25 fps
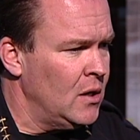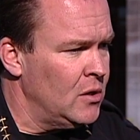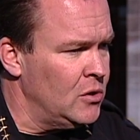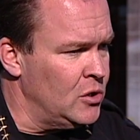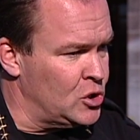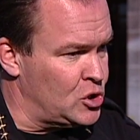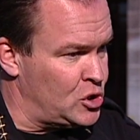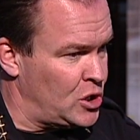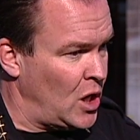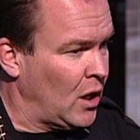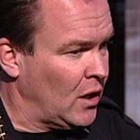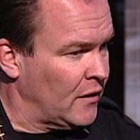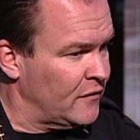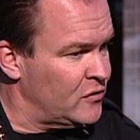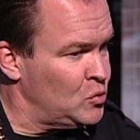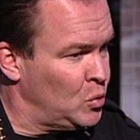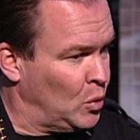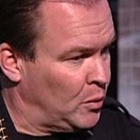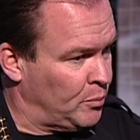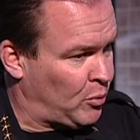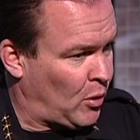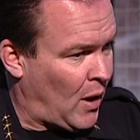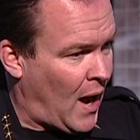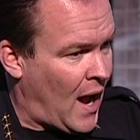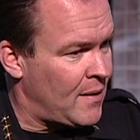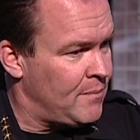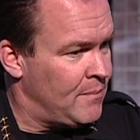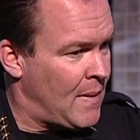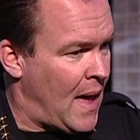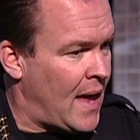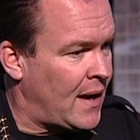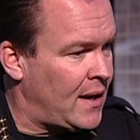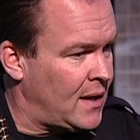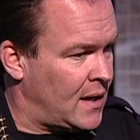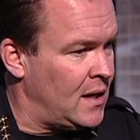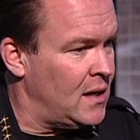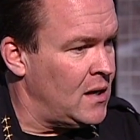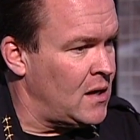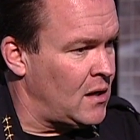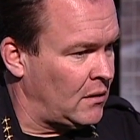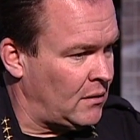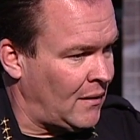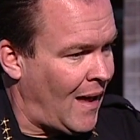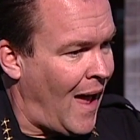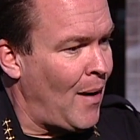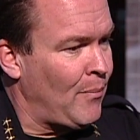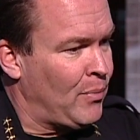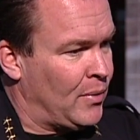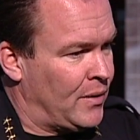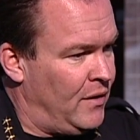The sheriffs were pragmatic and
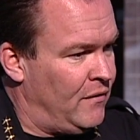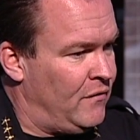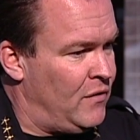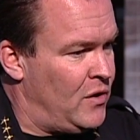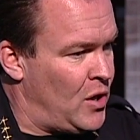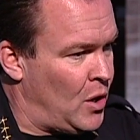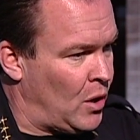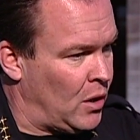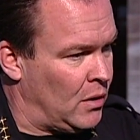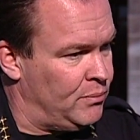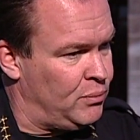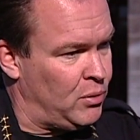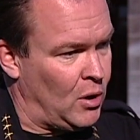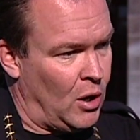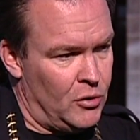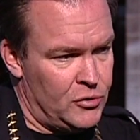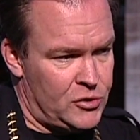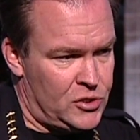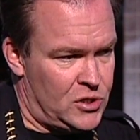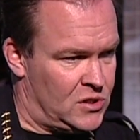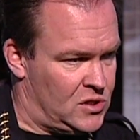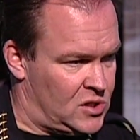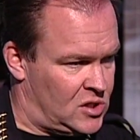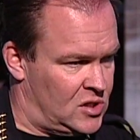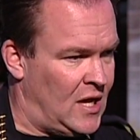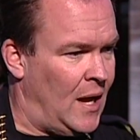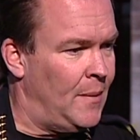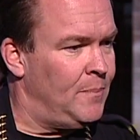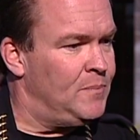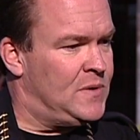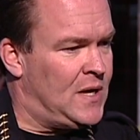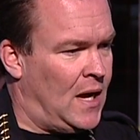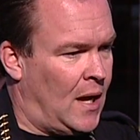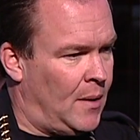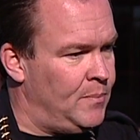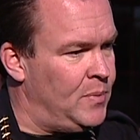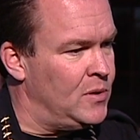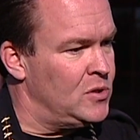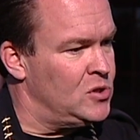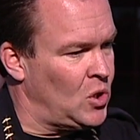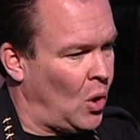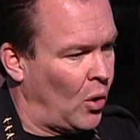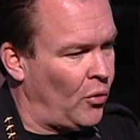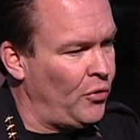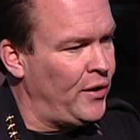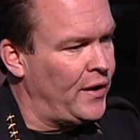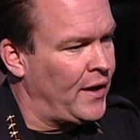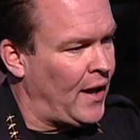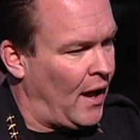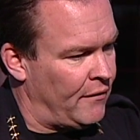collaborative in their approach and stepped up and
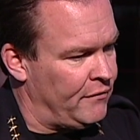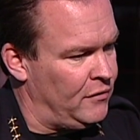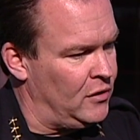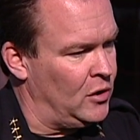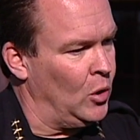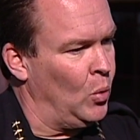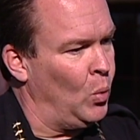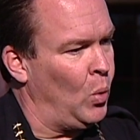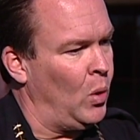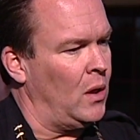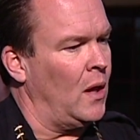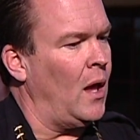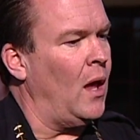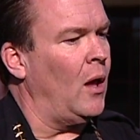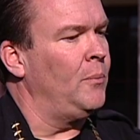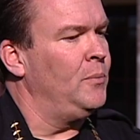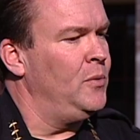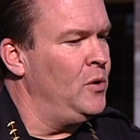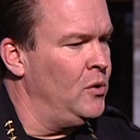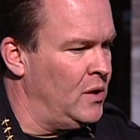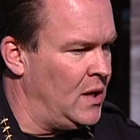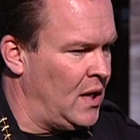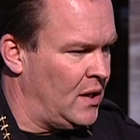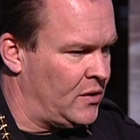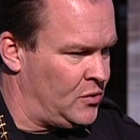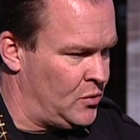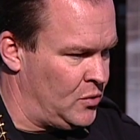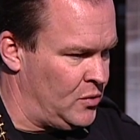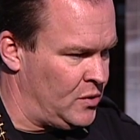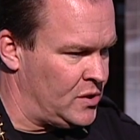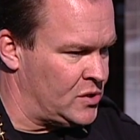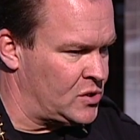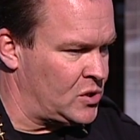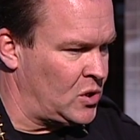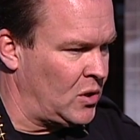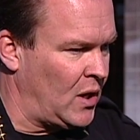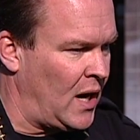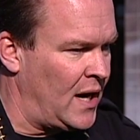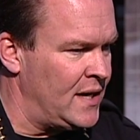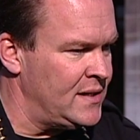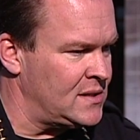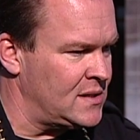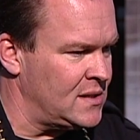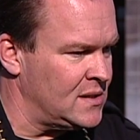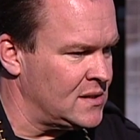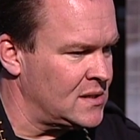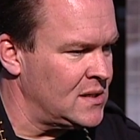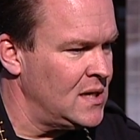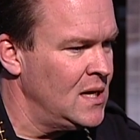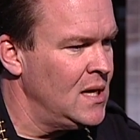told the governor, we'll help you get through this
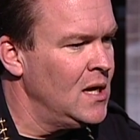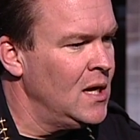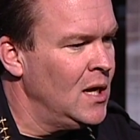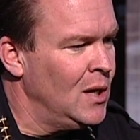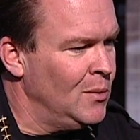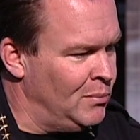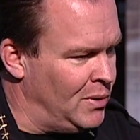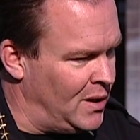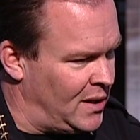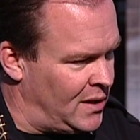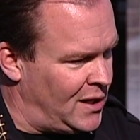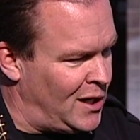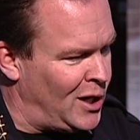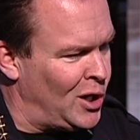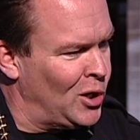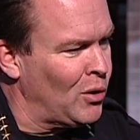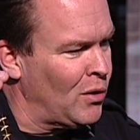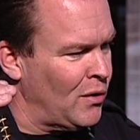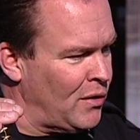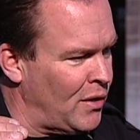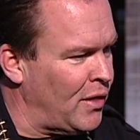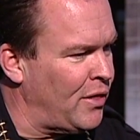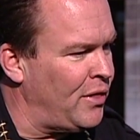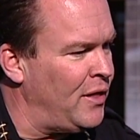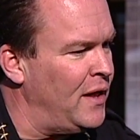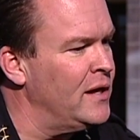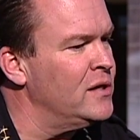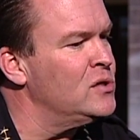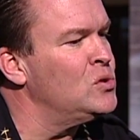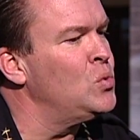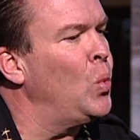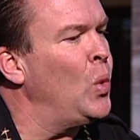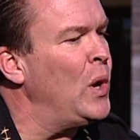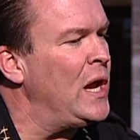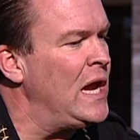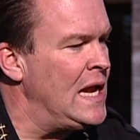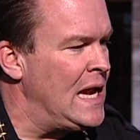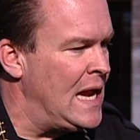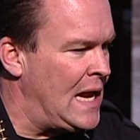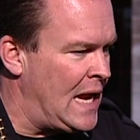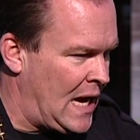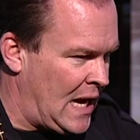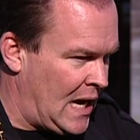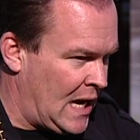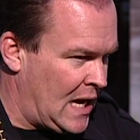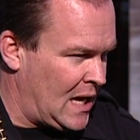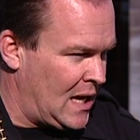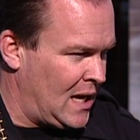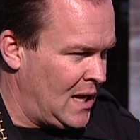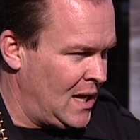crisis, but here are the things we
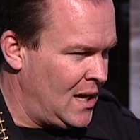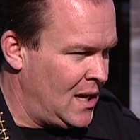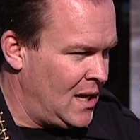need.